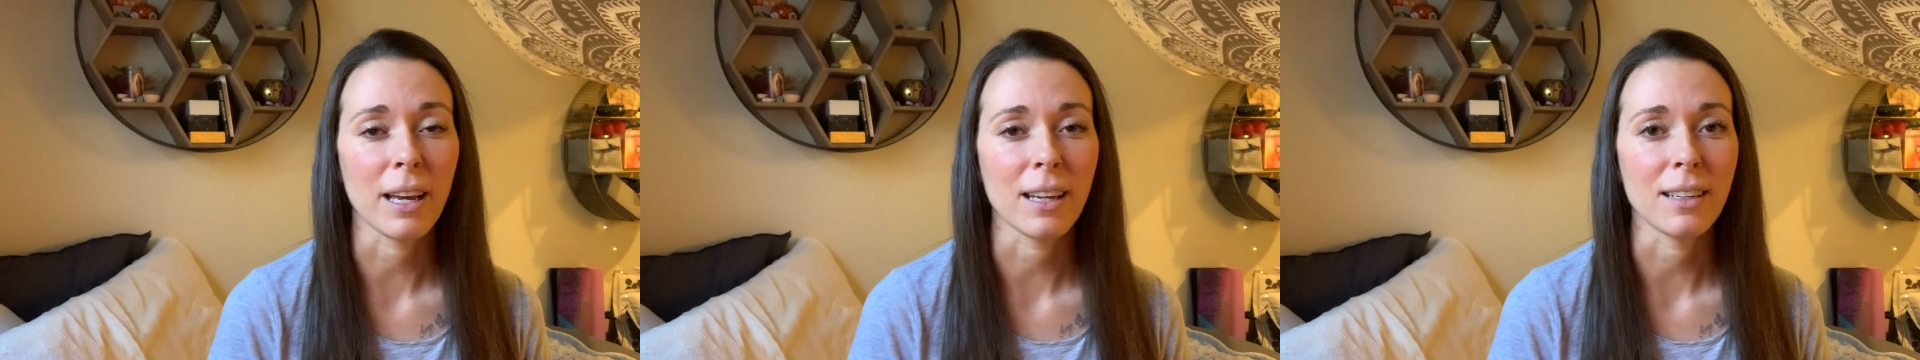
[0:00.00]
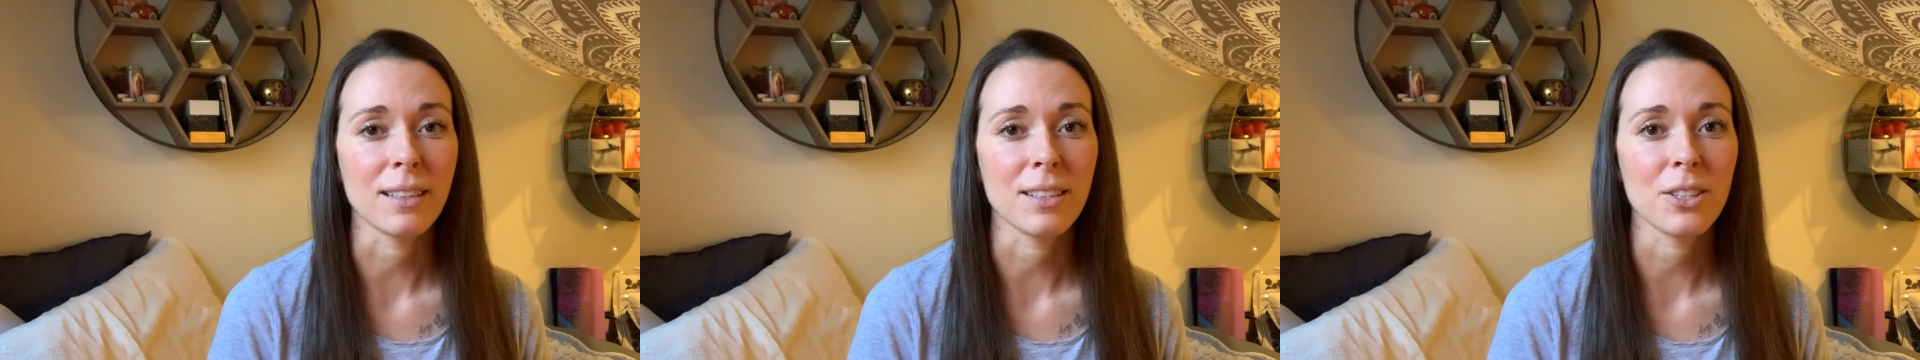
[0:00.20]

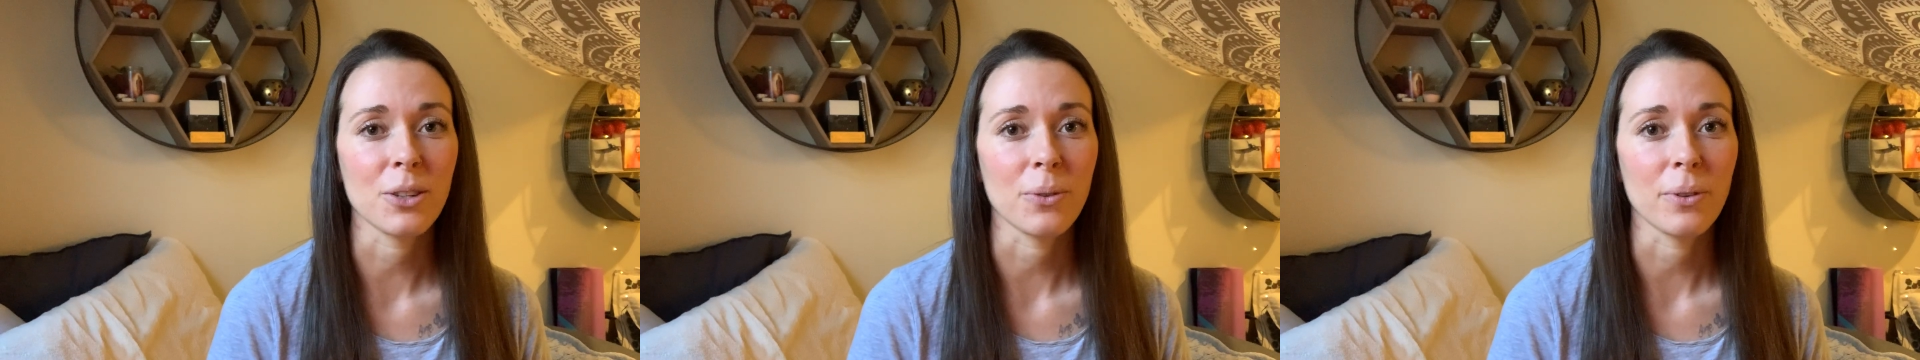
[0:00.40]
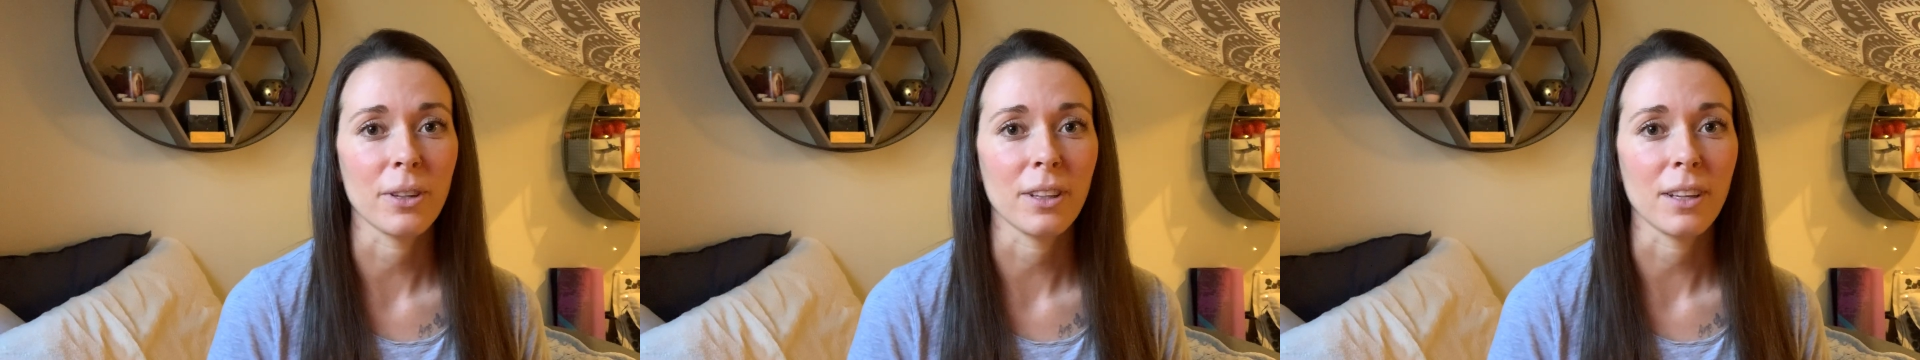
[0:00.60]
and
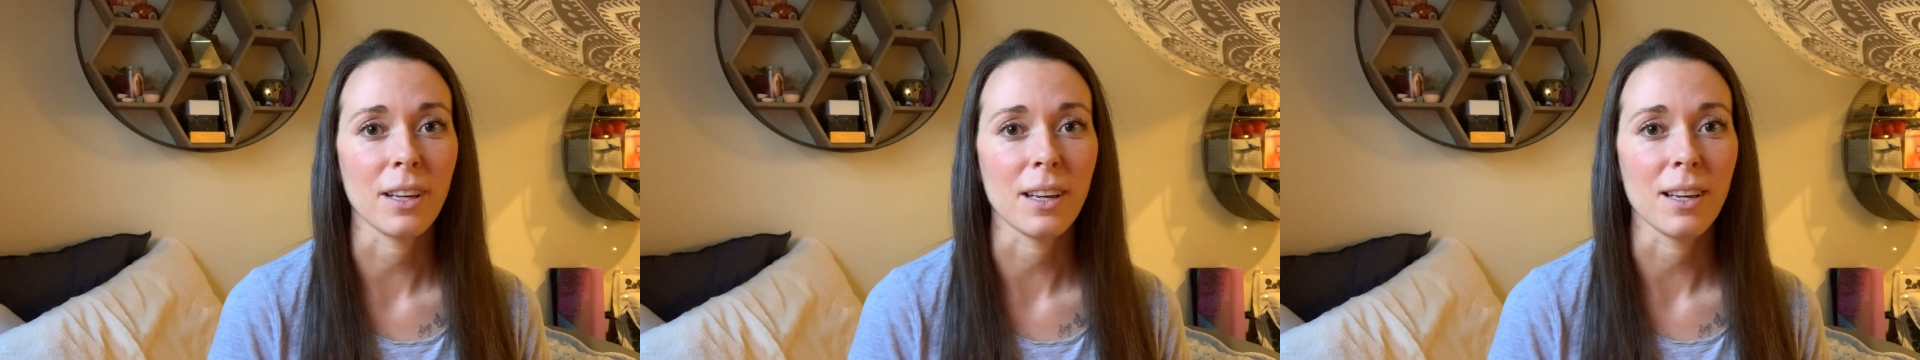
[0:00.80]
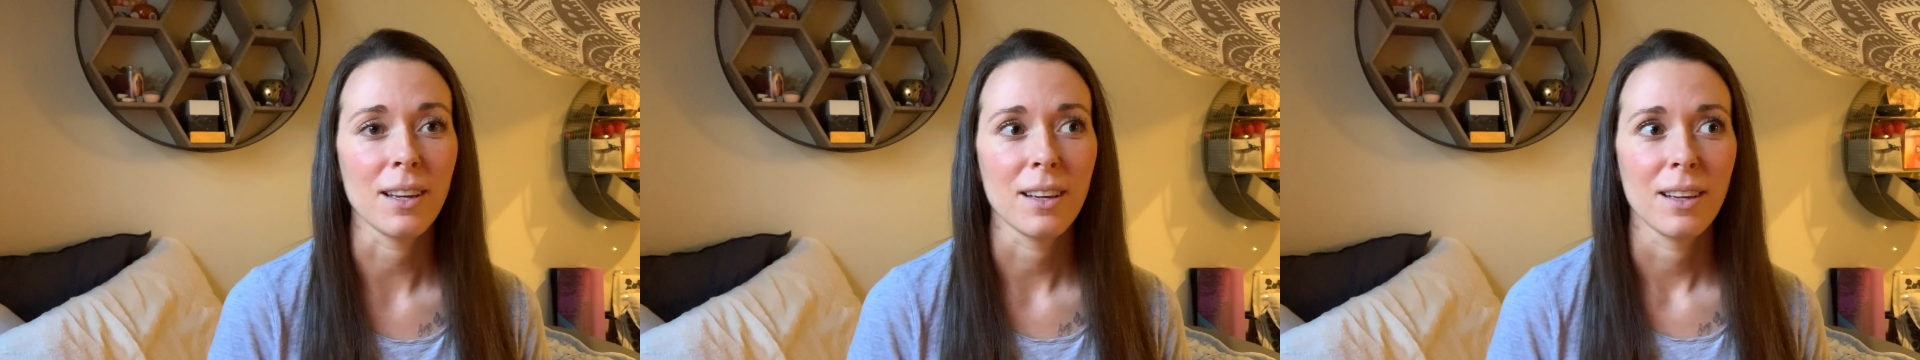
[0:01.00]
to
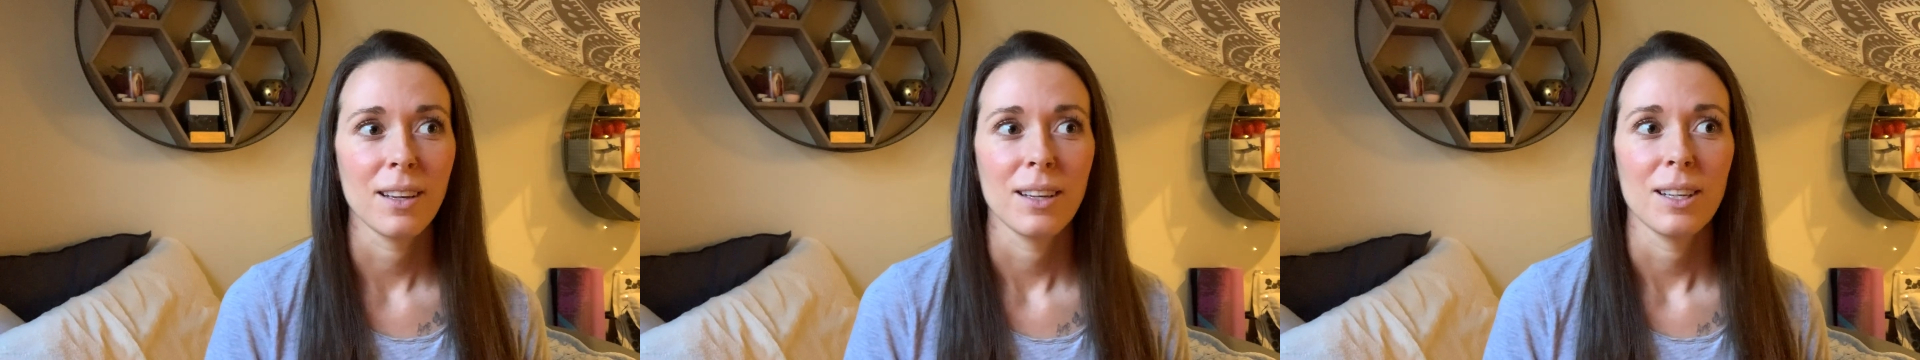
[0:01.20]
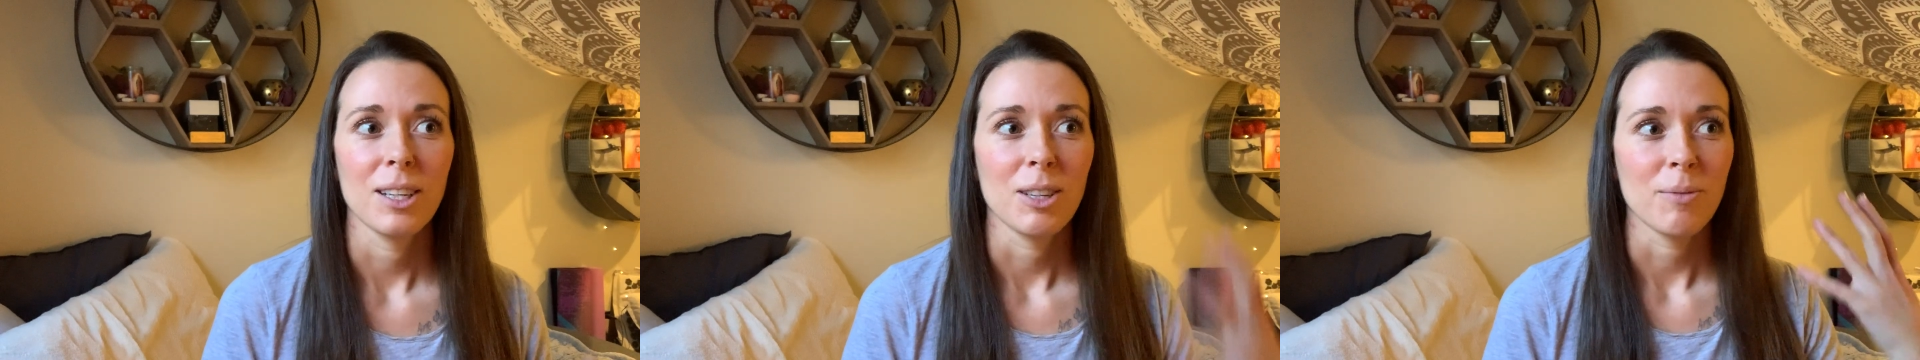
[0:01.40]
really
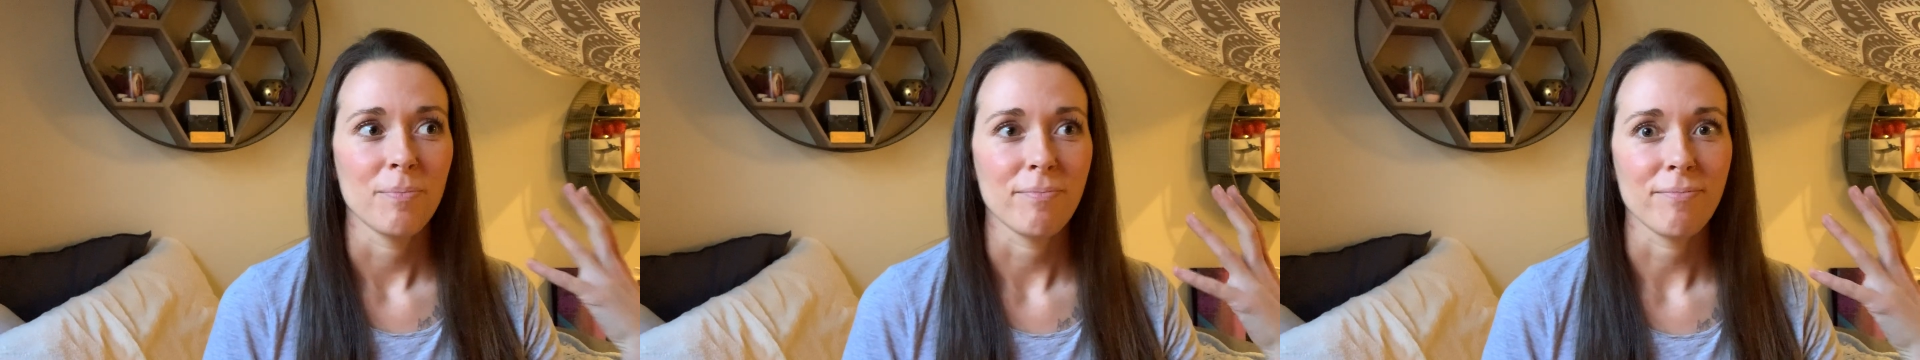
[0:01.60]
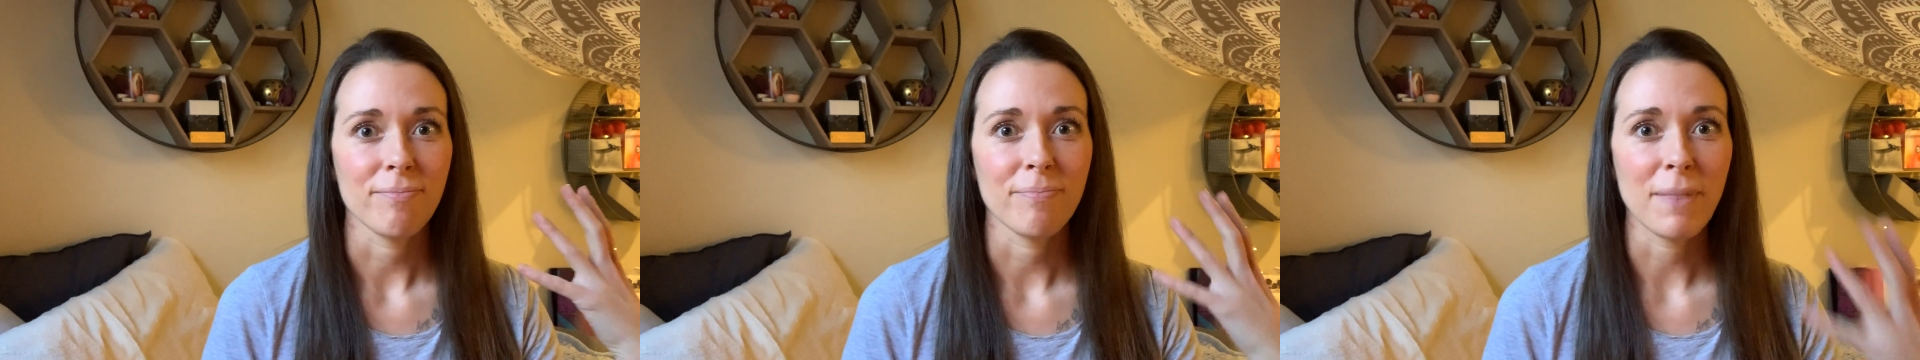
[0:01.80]

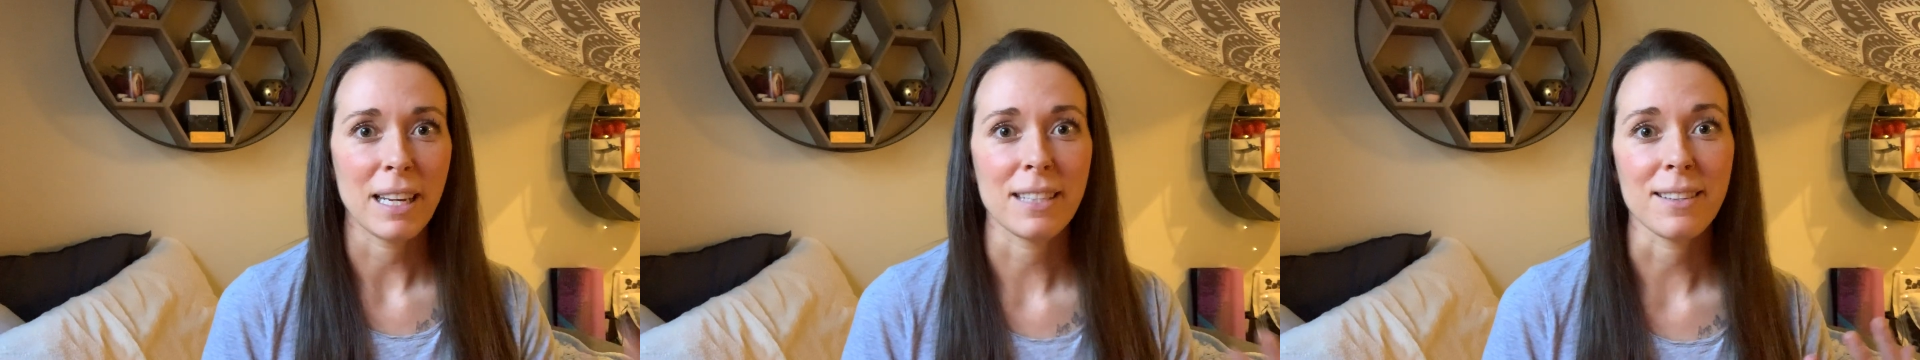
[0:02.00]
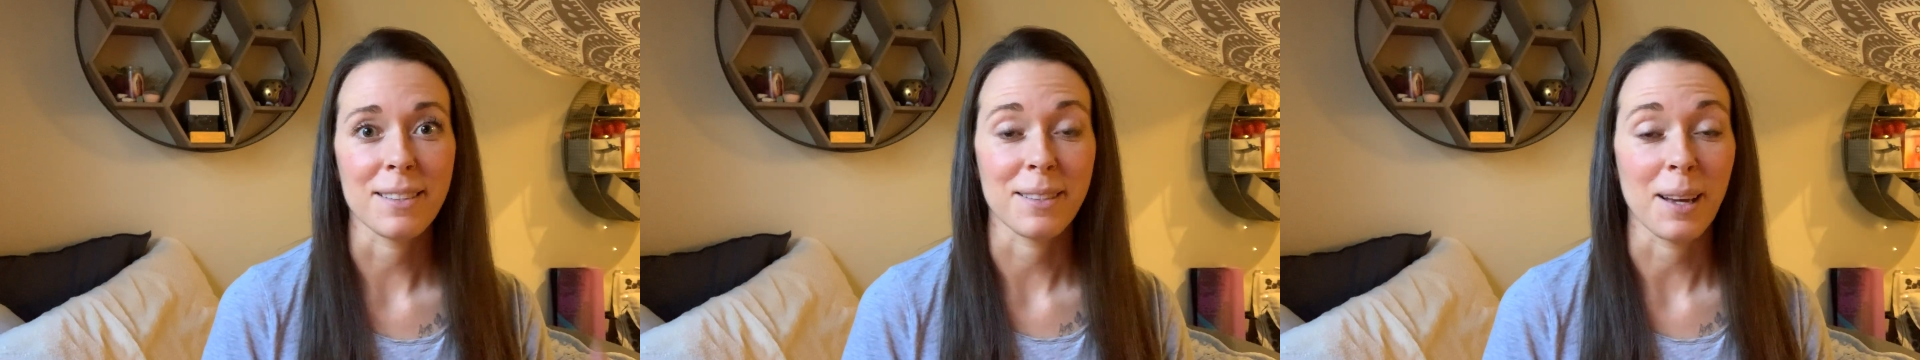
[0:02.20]

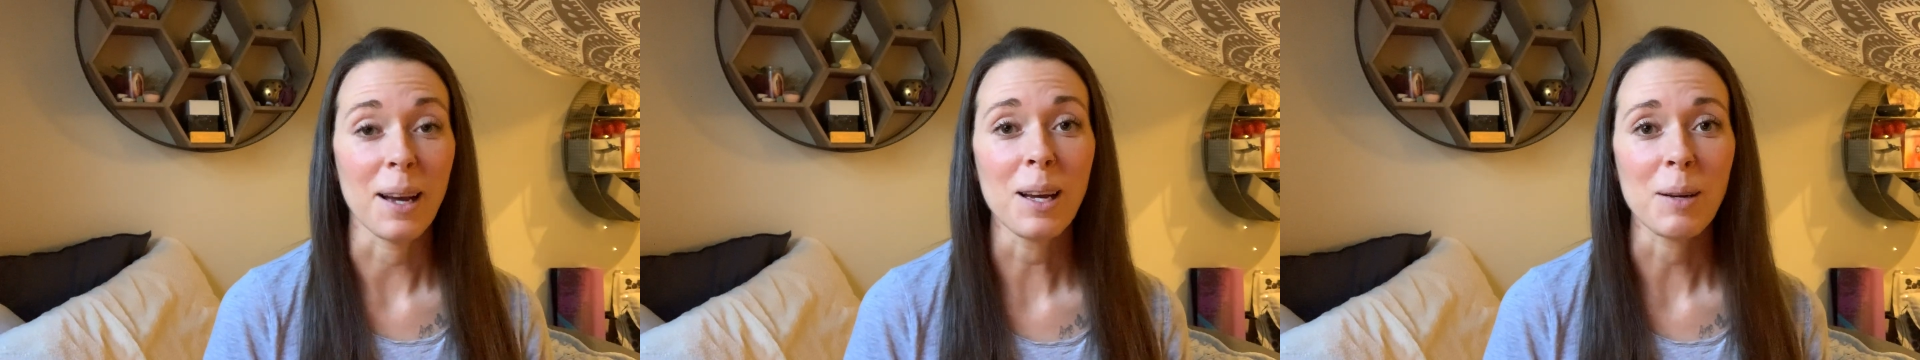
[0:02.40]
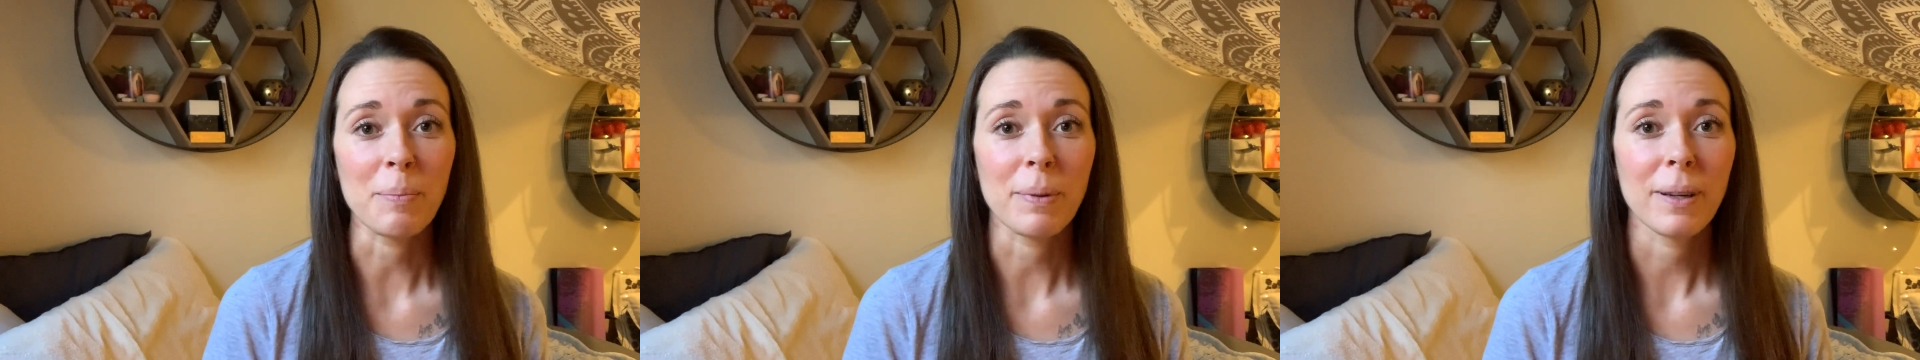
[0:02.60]
mess us
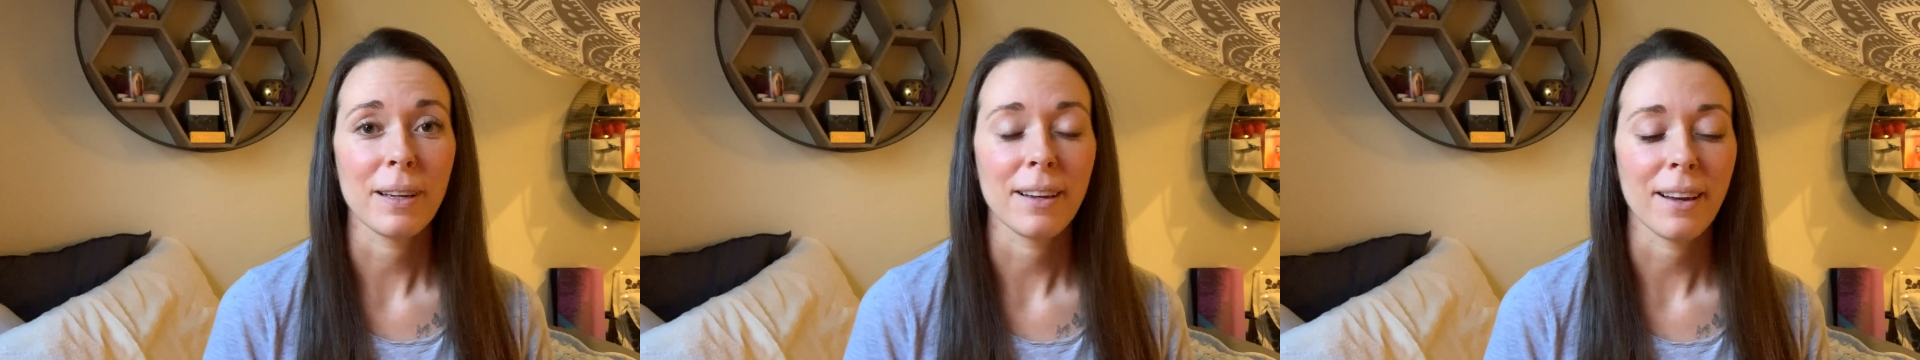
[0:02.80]
up.